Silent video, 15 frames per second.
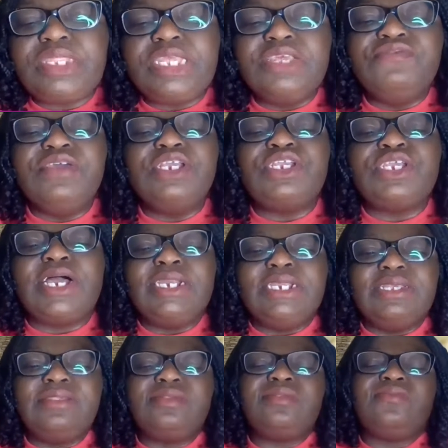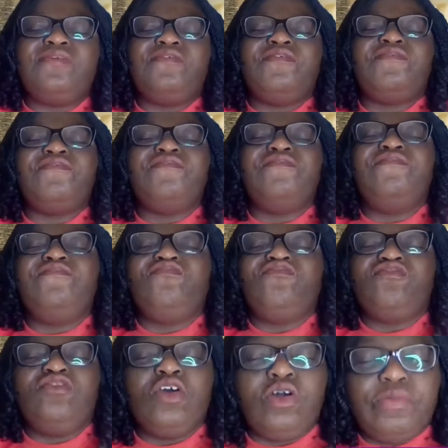if a child is
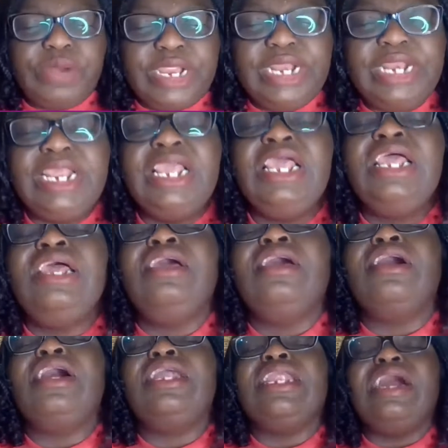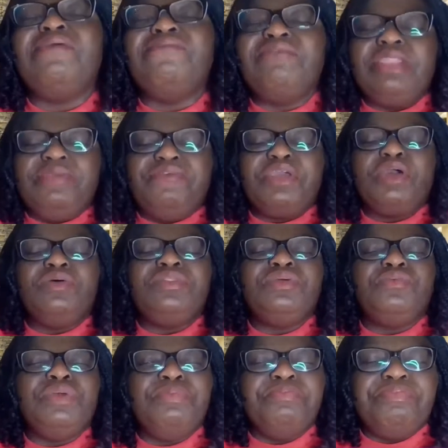snoring and having difficulty
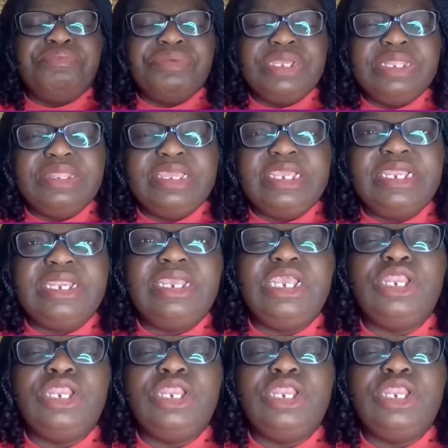with breathing,